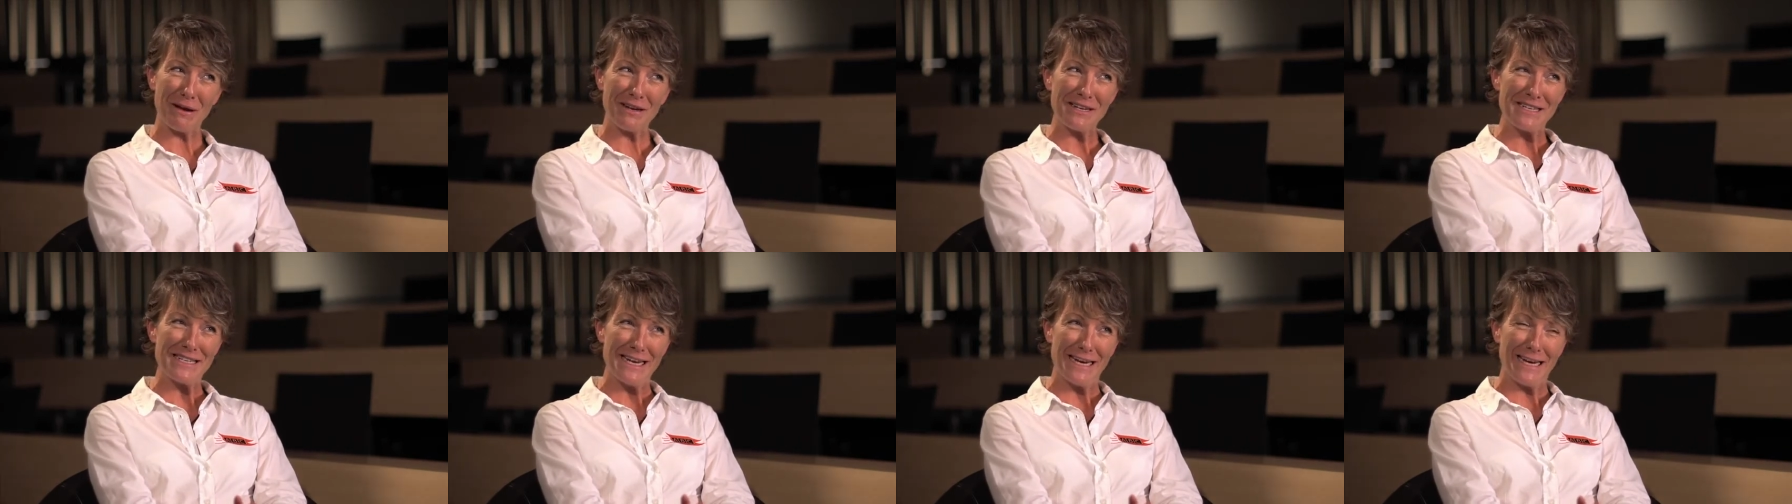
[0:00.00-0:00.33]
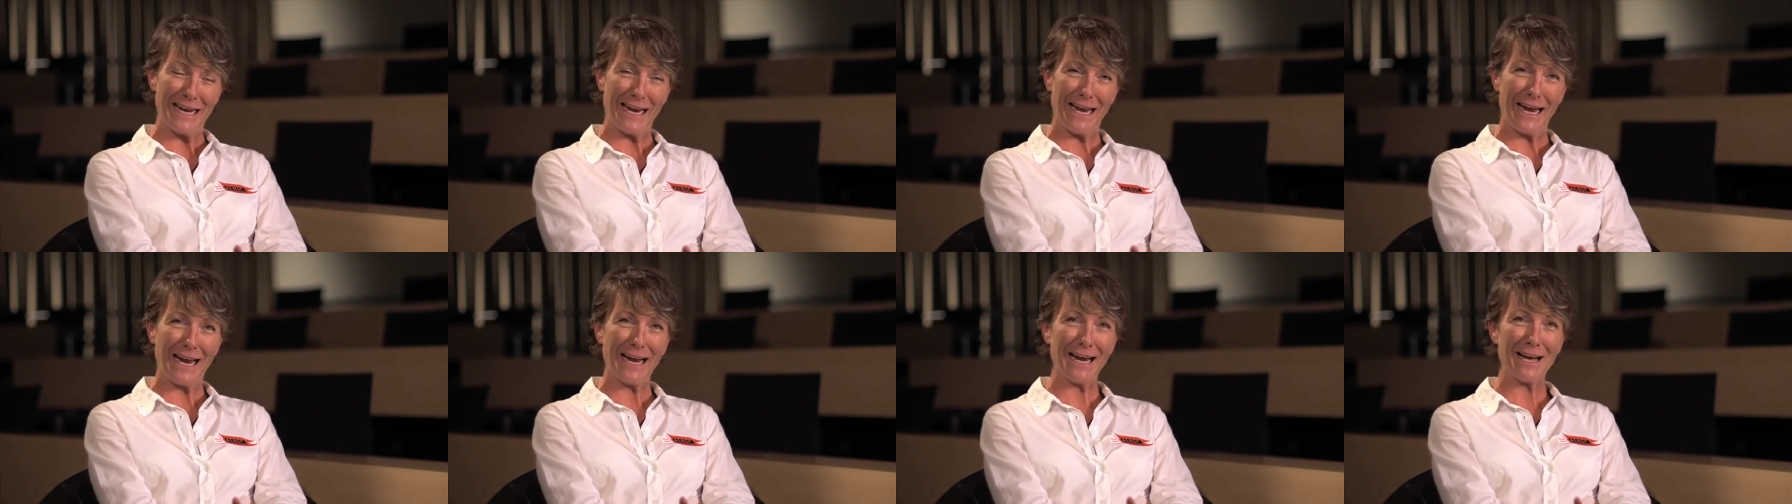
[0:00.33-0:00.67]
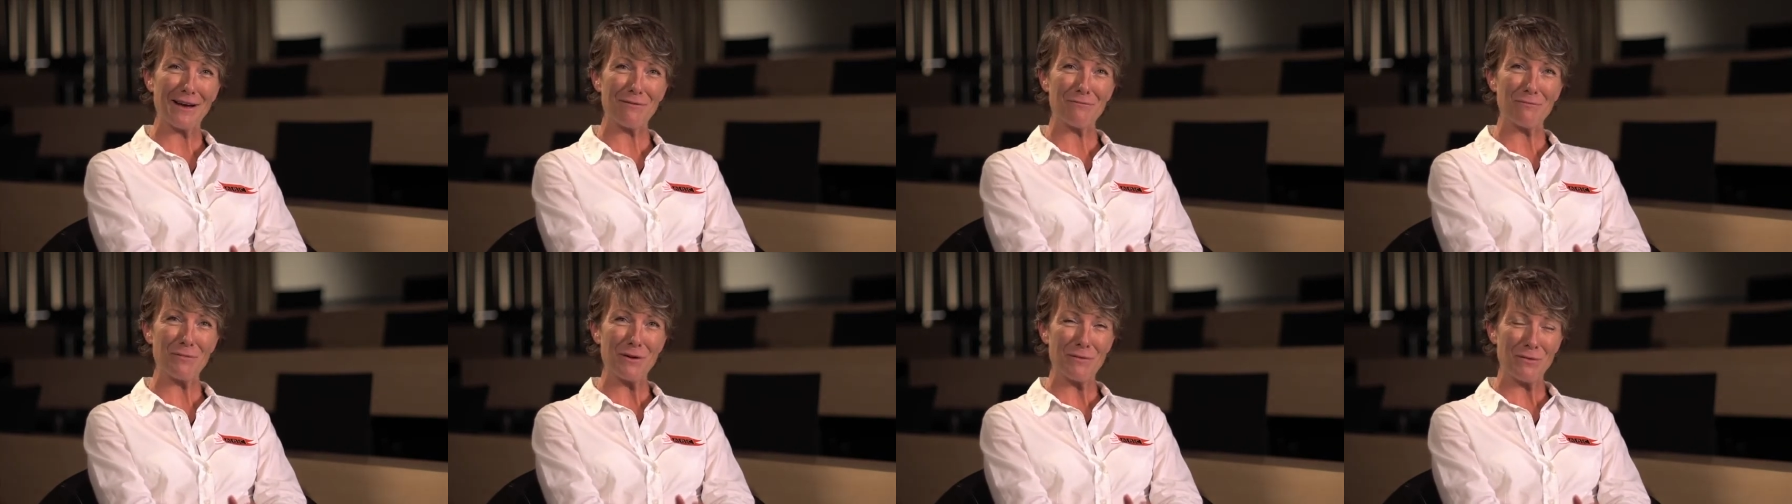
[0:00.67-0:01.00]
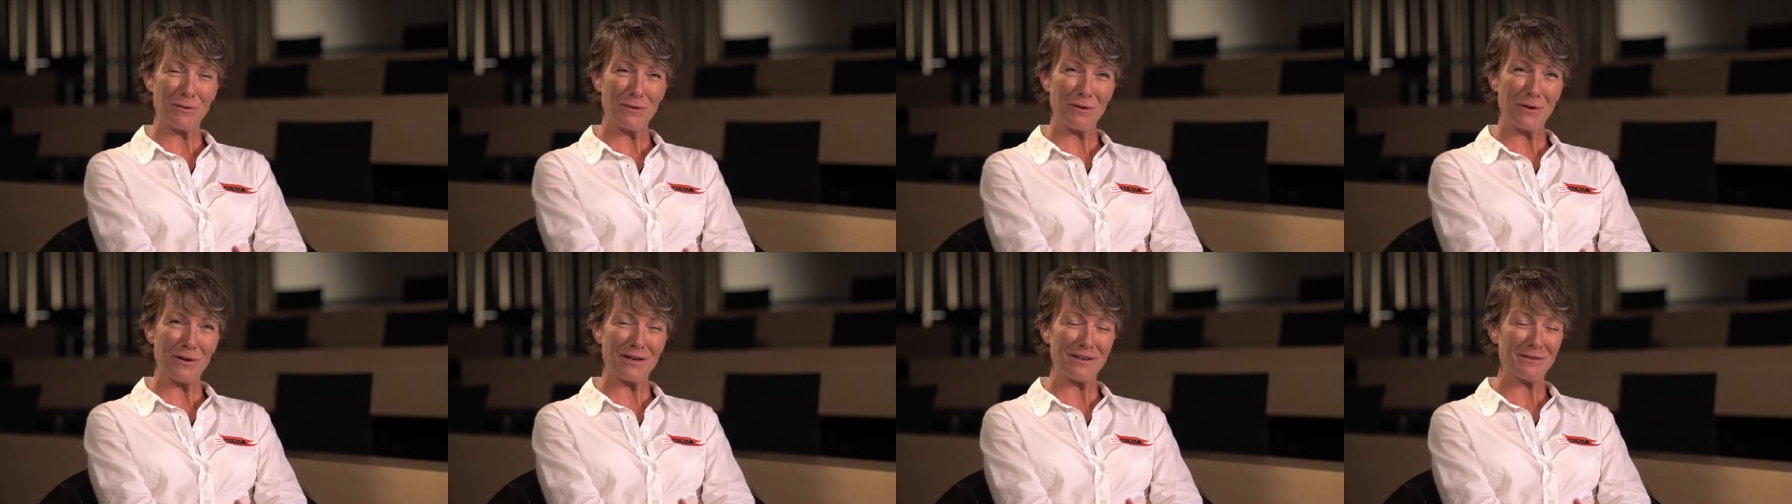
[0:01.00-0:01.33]
dealing, and
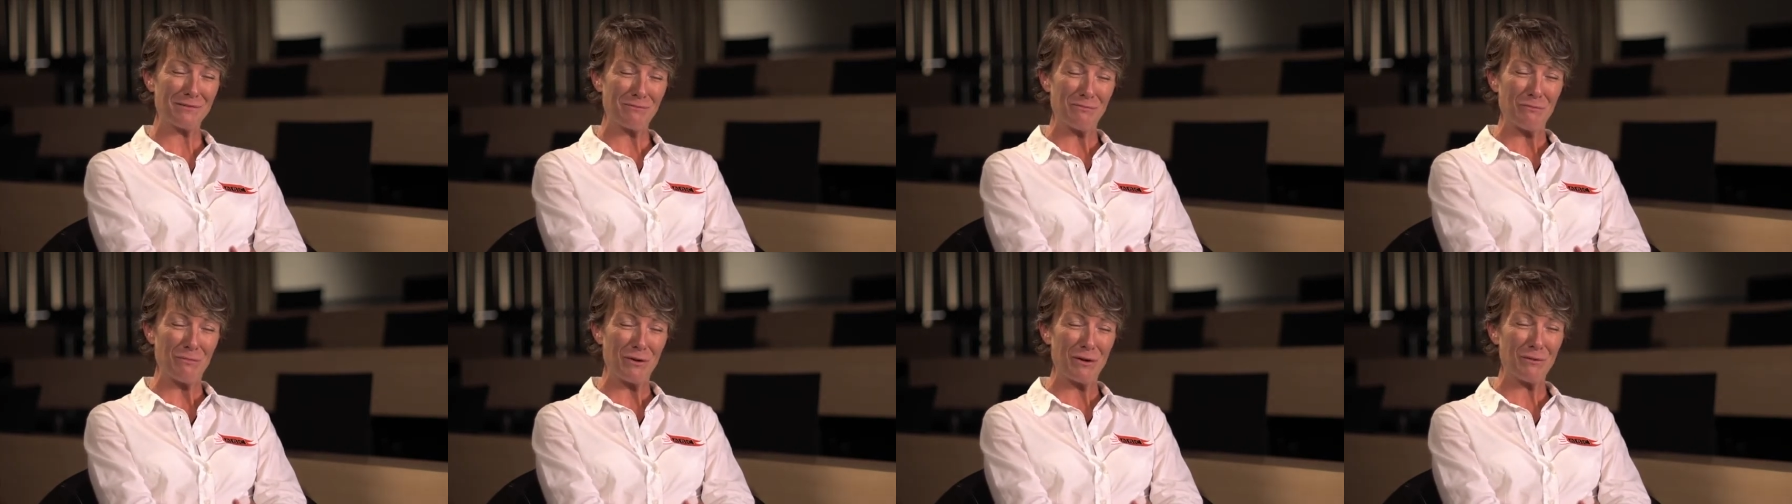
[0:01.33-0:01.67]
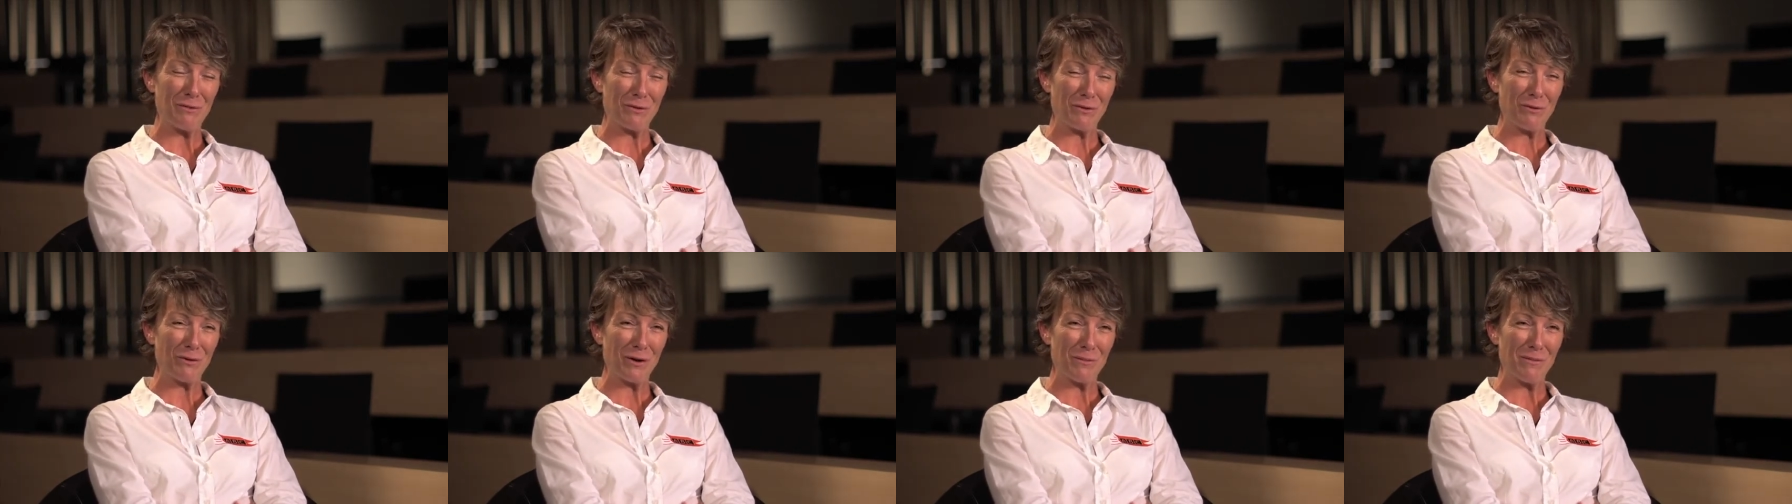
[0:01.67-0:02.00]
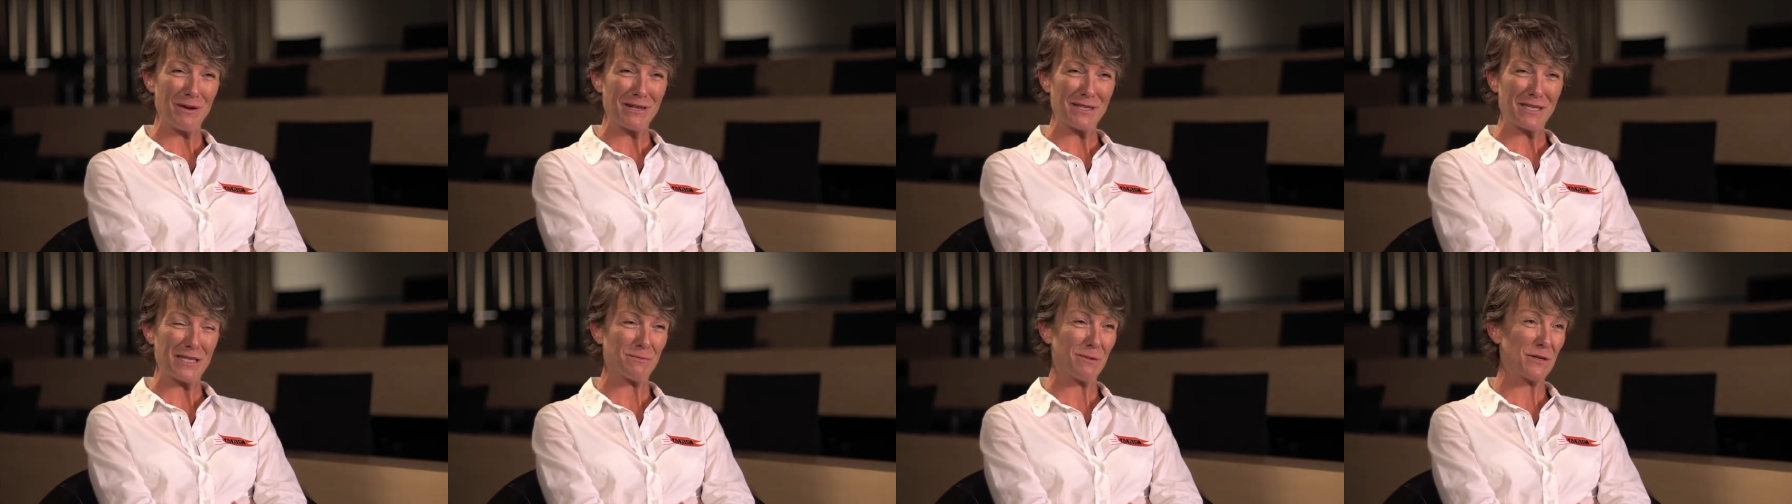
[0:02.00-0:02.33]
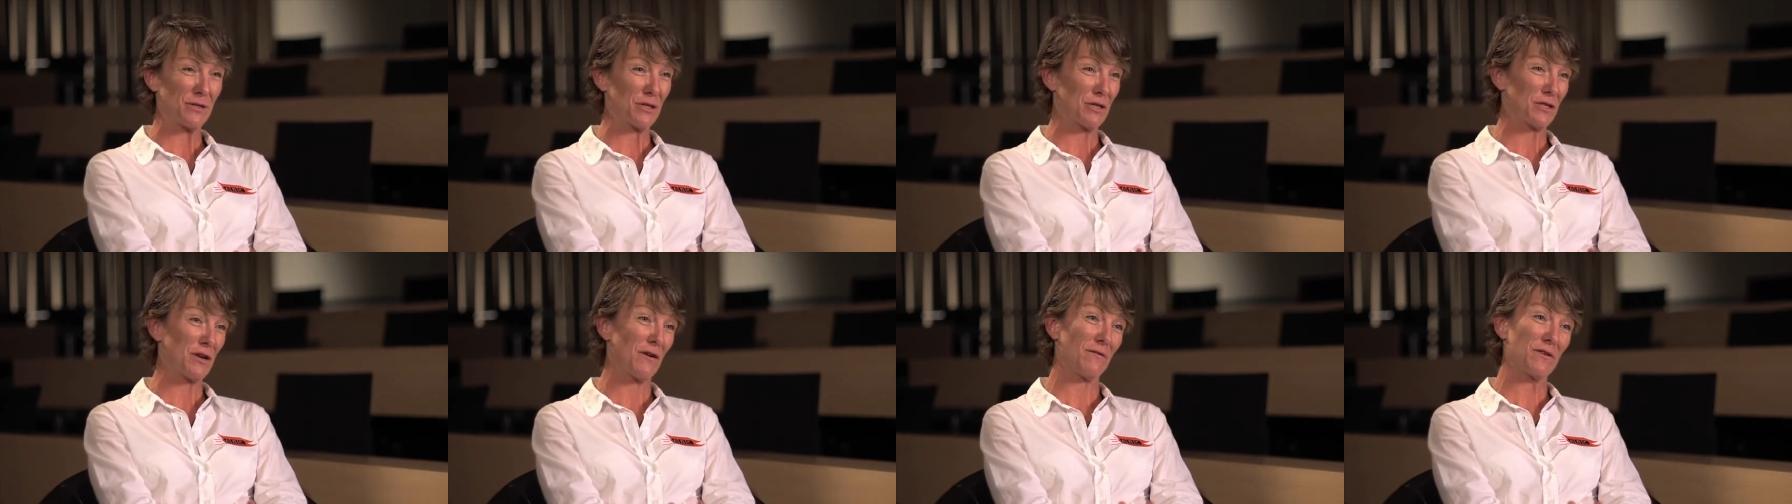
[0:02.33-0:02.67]
we were all a bit
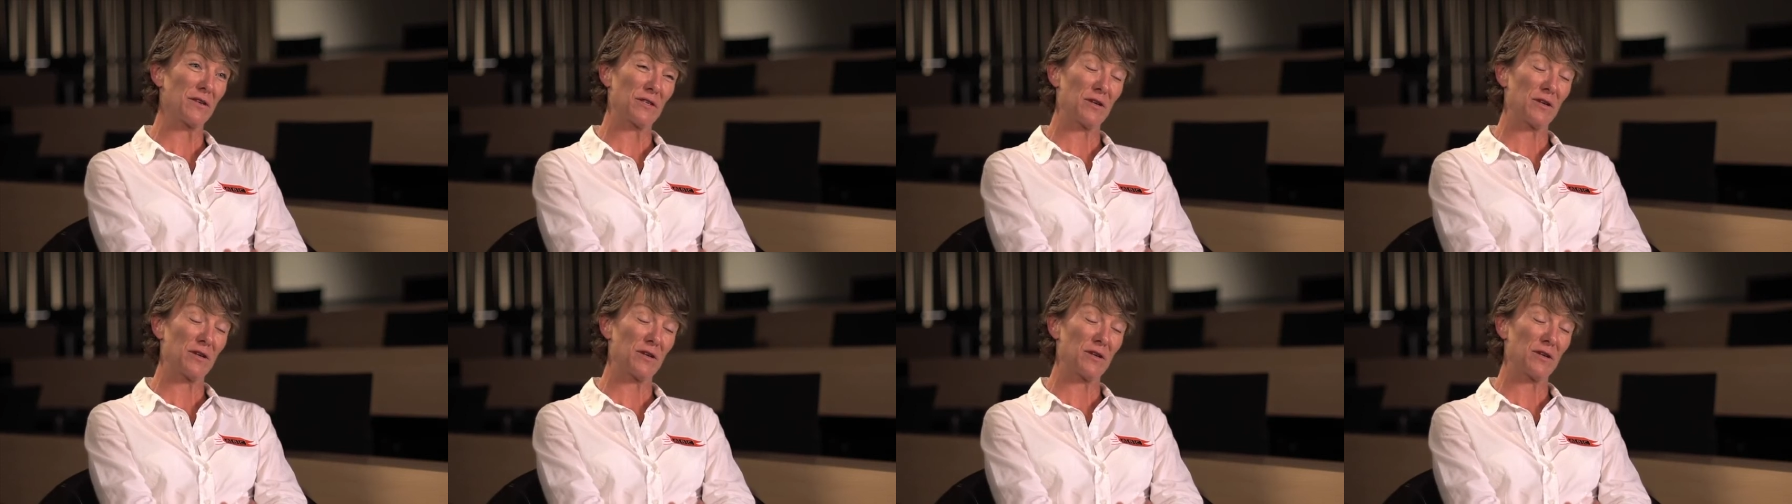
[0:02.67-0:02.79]
suspicious of it.